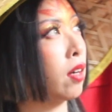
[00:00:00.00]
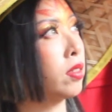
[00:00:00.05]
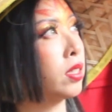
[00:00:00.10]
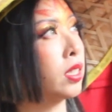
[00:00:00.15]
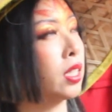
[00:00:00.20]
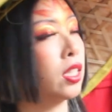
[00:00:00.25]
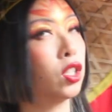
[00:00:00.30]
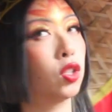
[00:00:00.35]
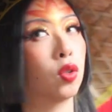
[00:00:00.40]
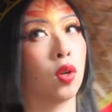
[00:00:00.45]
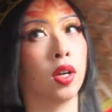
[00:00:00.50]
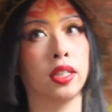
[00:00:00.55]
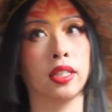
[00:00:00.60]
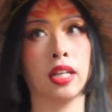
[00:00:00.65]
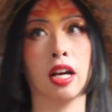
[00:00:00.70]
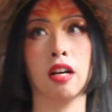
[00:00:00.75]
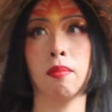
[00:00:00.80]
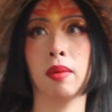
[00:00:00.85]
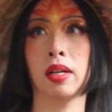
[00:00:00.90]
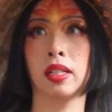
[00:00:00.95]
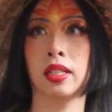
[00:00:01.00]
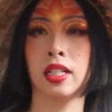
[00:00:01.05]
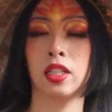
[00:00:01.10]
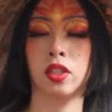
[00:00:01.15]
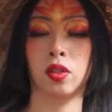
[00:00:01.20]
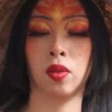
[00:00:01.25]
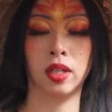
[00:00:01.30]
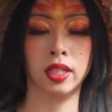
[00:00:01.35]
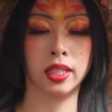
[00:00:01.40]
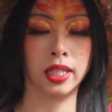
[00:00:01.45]
Sun's going down, my light's
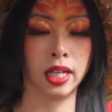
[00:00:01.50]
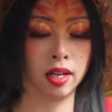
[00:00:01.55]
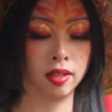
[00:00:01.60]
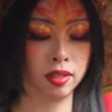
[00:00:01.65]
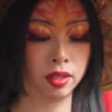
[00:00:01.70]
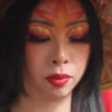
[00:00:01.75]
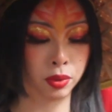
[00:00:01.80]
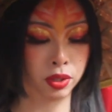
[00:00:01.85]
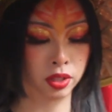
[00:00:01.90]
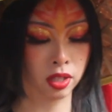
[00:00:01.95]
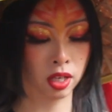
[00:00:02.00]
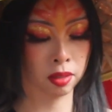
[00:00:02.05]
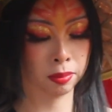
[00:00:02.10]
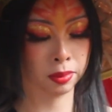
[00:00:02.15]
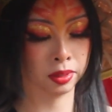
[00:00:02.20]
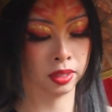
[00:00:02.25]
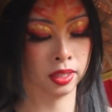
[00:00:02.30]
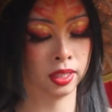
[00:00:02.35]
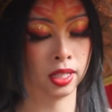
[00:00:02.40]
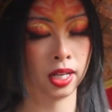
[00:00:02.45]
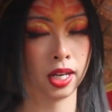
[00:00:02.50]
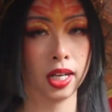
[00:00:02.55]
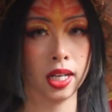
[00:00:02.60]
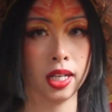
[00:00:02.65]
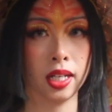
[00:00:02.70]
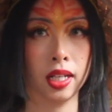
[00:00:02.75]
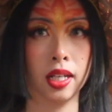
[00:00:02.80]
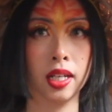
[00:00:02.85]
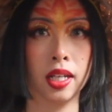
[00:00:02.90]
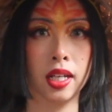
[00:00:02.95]
going down, and we're talking about the night.